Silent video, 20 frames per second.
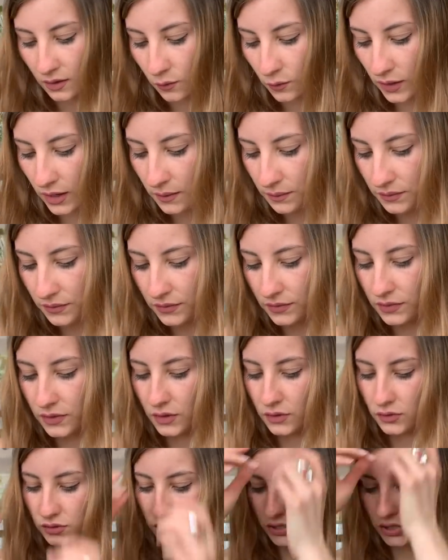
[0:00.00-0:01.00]
Well,
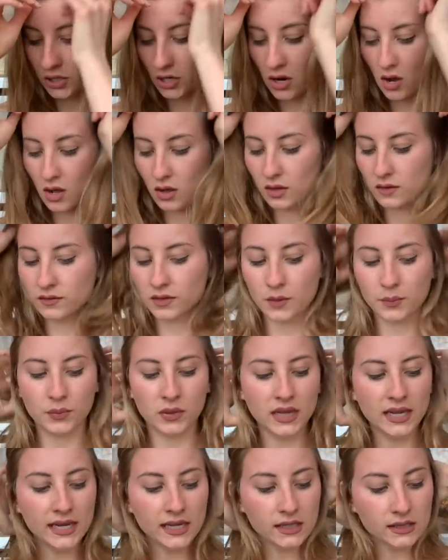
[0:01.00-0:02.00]
those are all of the
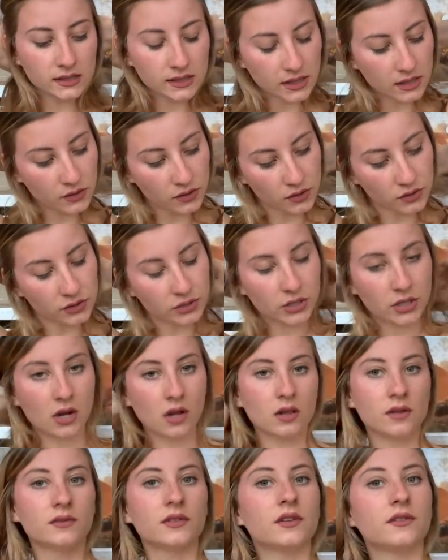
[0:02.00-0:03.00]
plants and those are
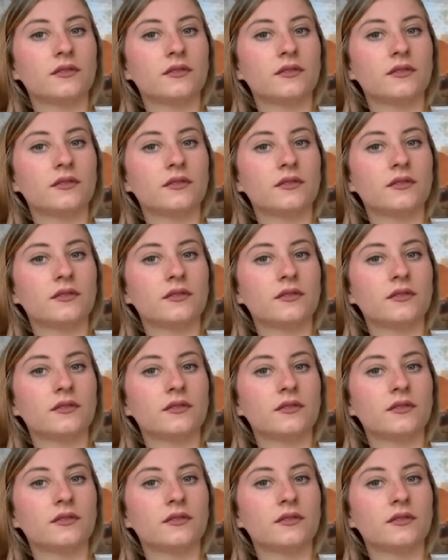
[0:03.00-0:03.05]
all of the